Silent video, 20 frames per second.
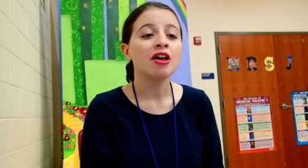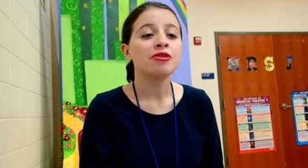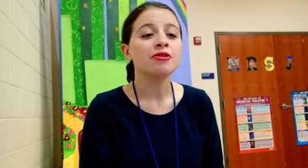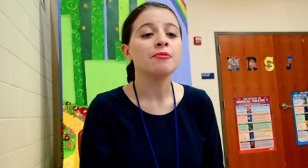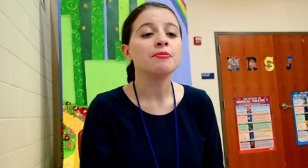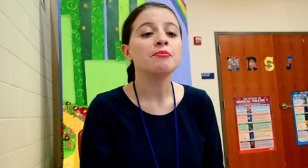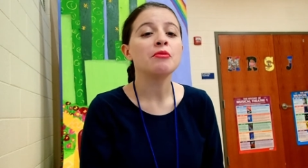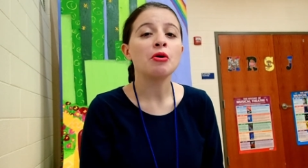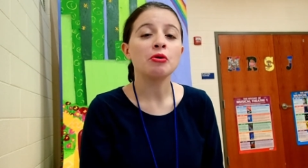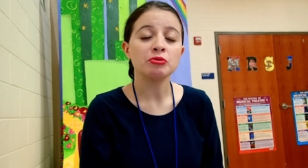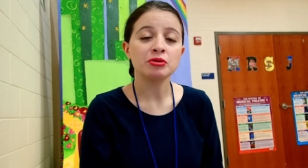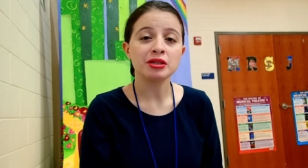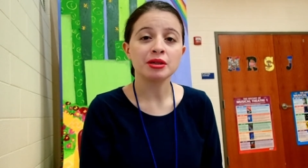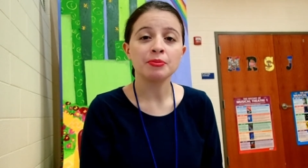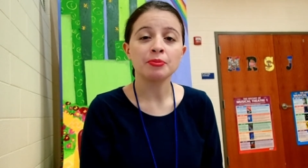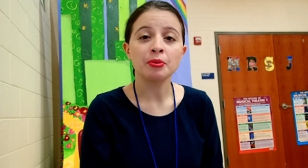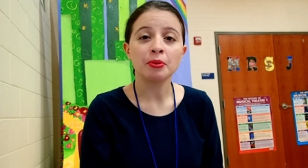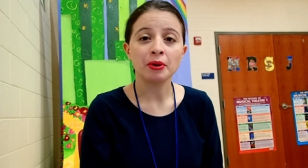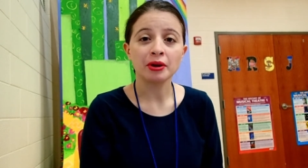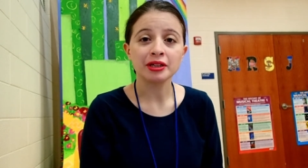the most
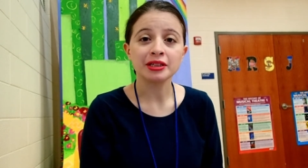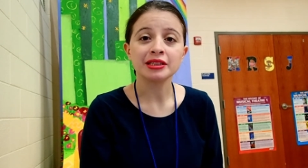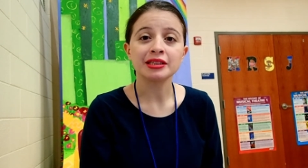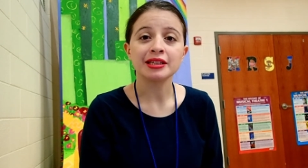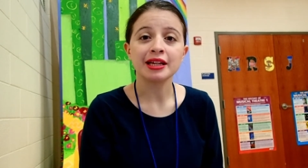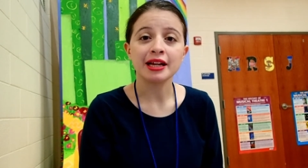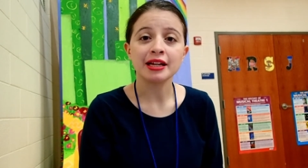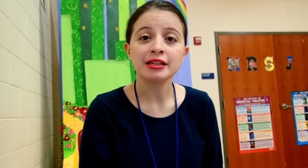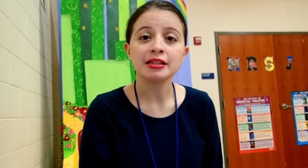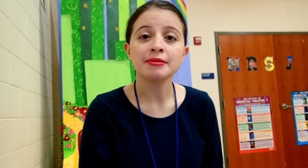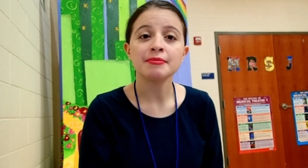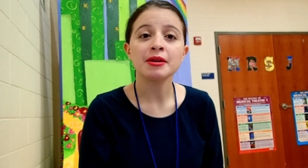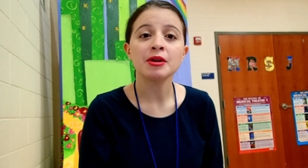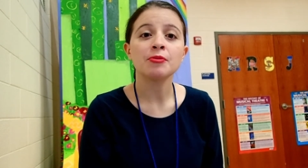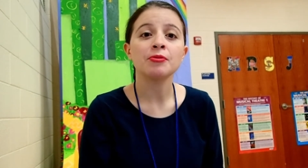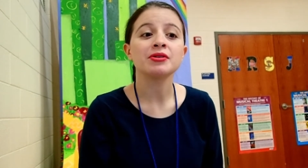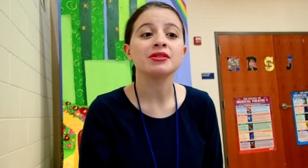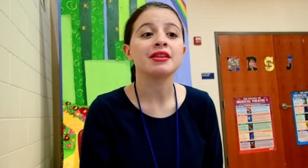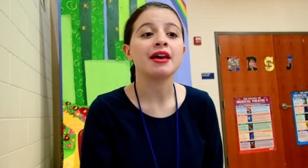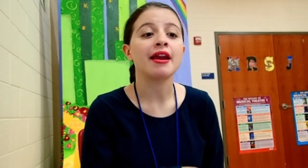important thing to me
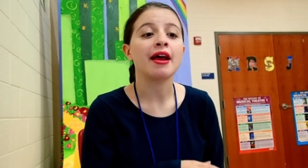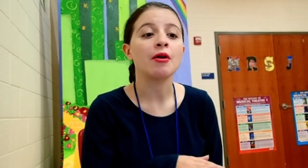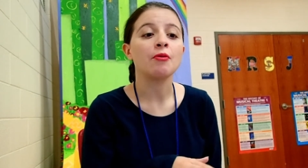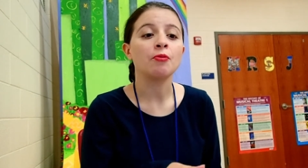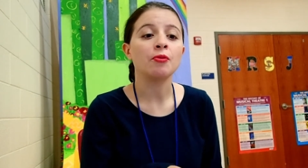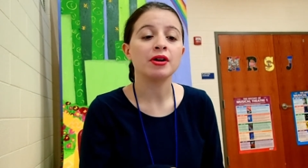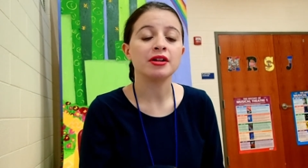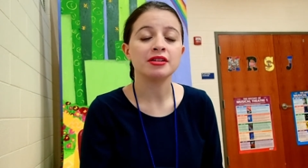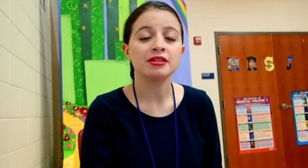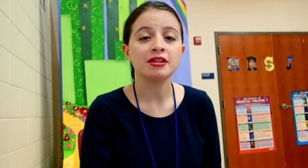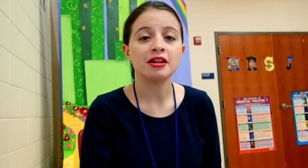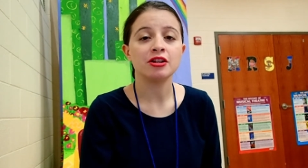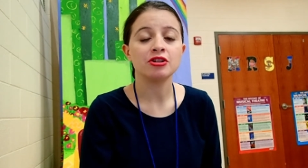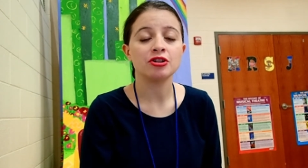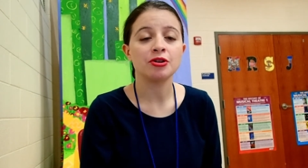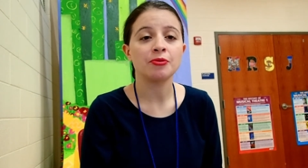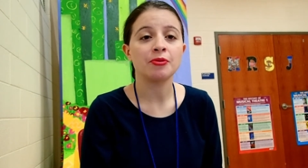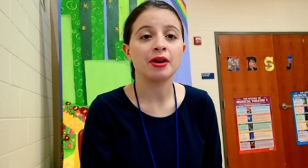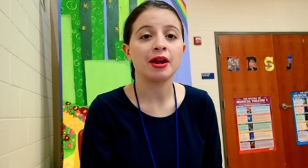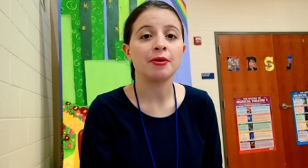was that I was
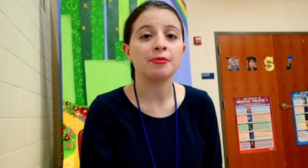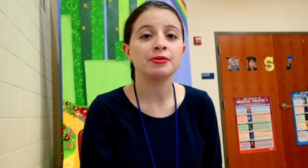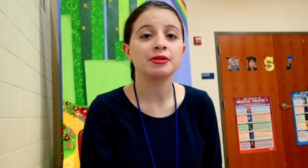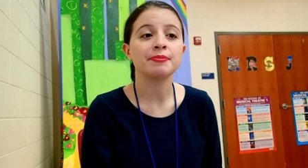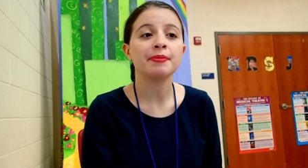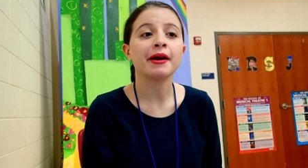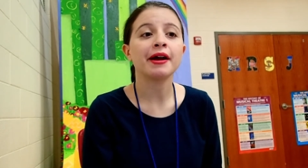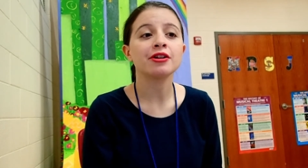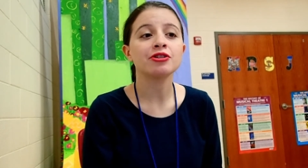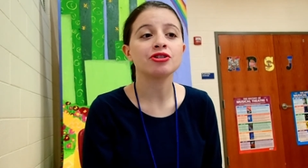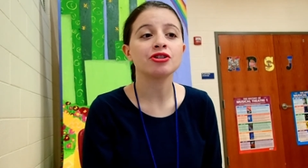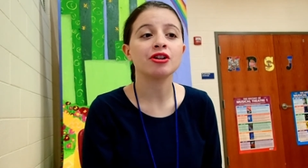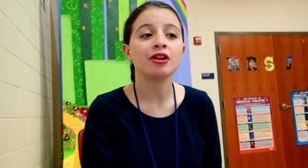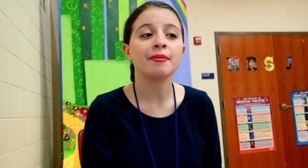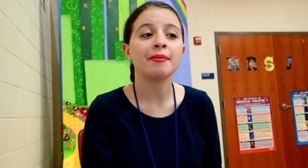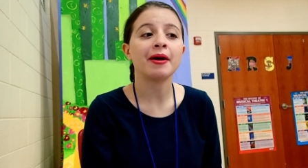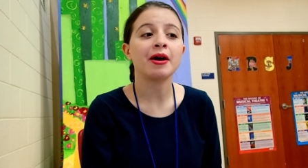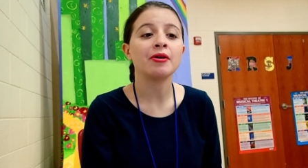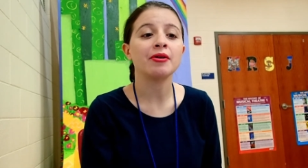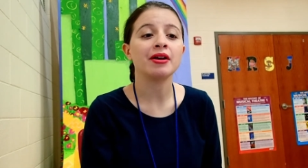teaching what I was passionate
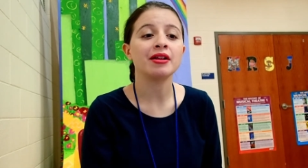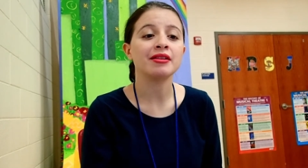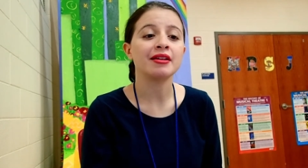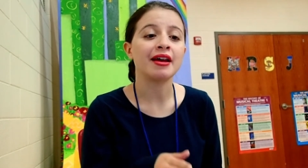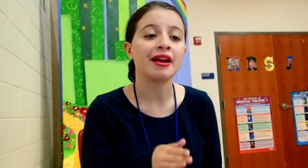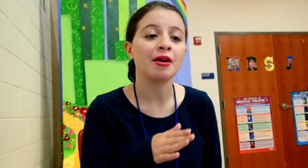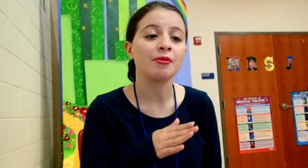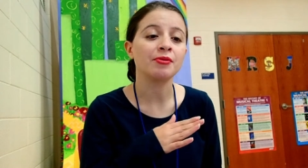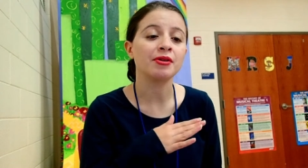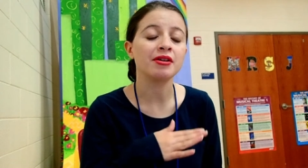about, and that